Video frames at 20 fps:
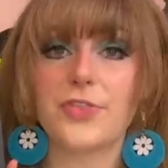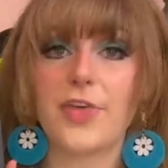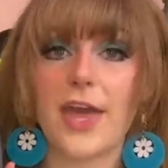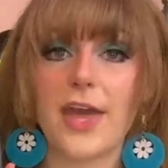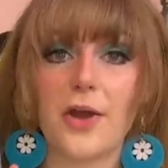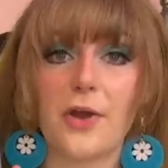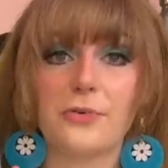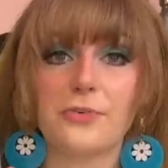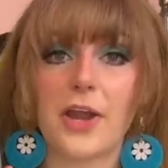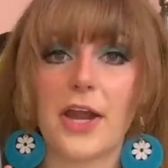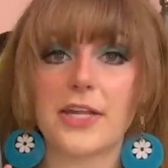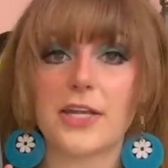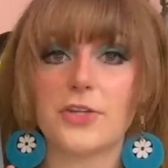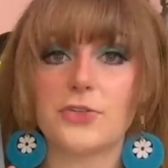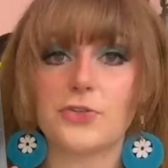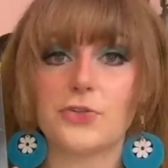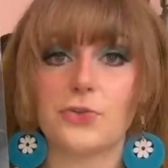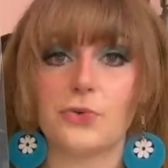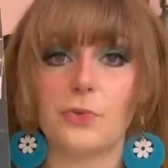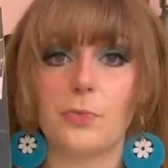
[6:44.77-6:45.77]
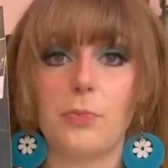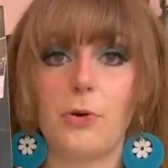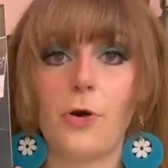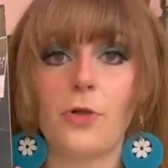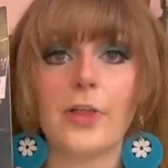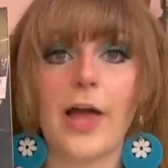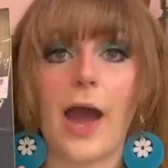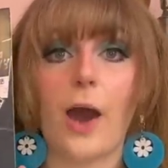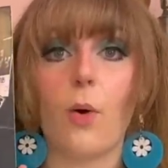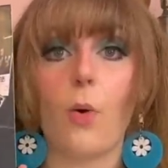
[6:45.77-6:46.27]
they are ready to
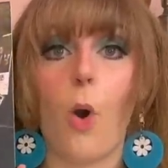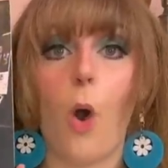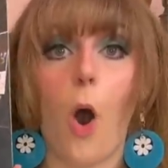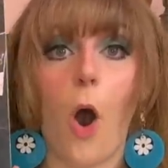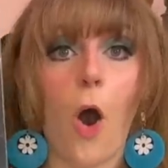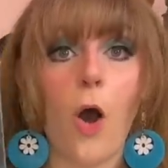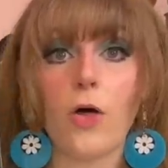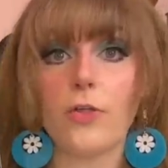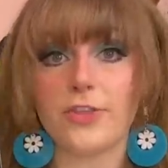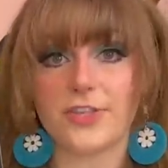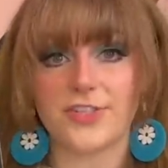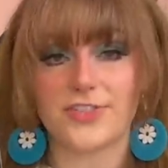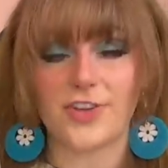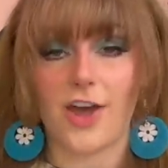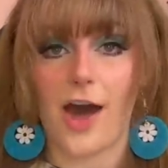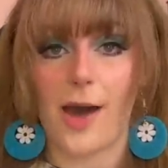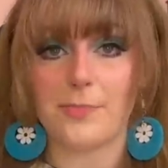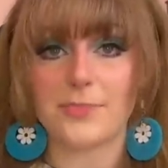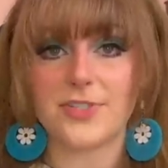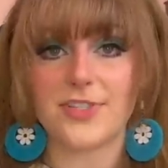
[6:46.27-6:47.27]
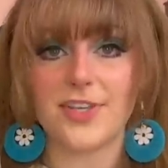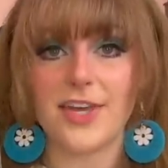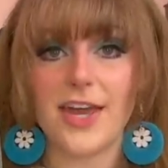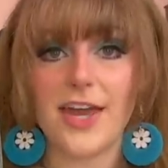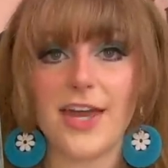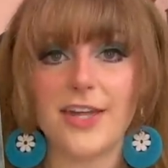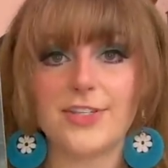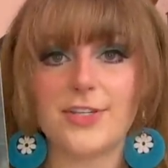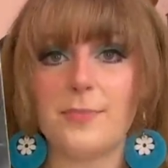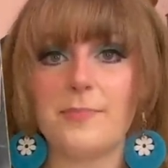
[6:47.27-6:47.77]
pull out all the stops
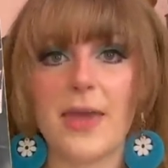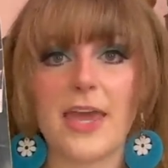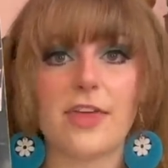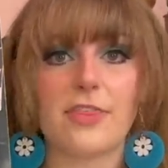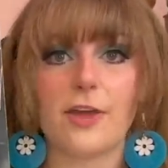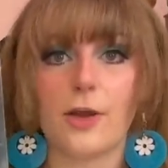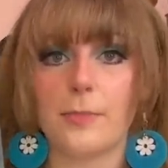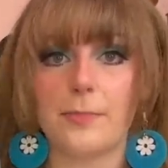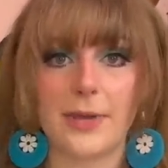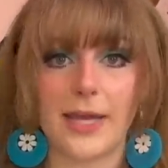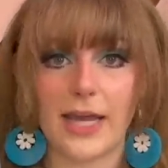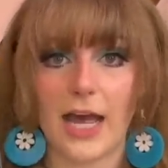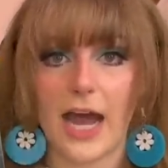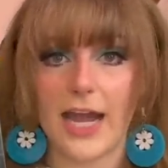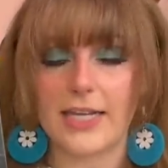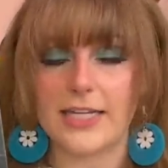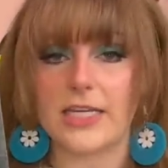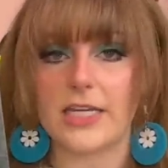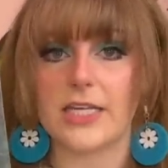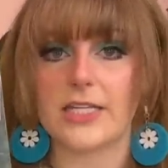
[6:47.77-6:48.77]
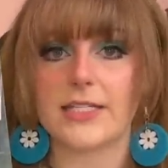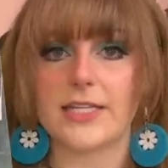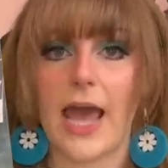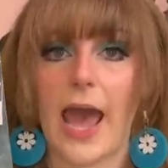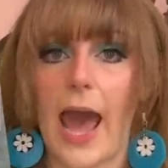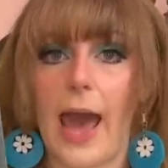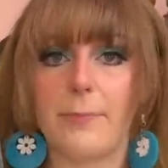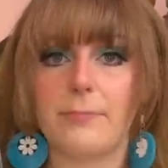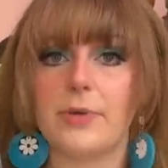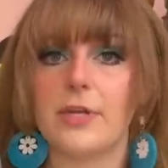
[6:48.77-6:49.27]
to make their big ideas
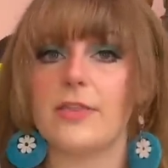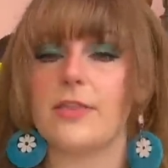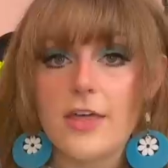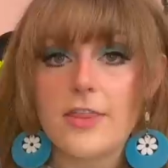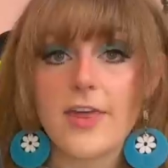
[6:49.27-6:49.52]
happen.